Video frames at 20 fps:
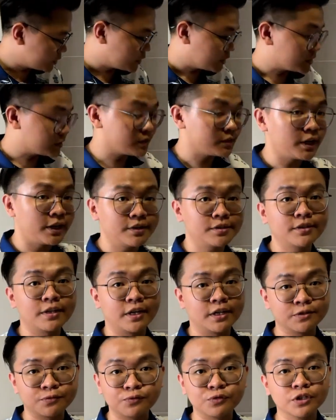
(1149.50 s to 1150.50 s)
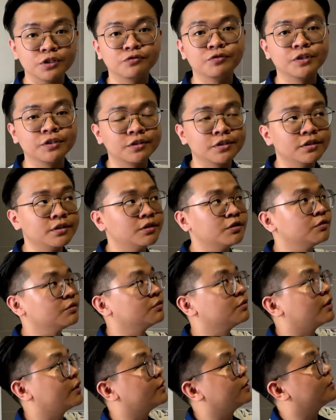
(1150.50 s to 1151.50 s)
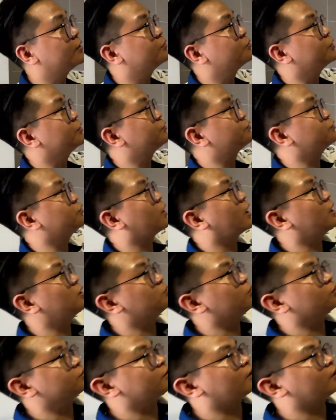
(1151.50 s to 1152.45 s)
it's nice that it's fully fitted, and then with full height wall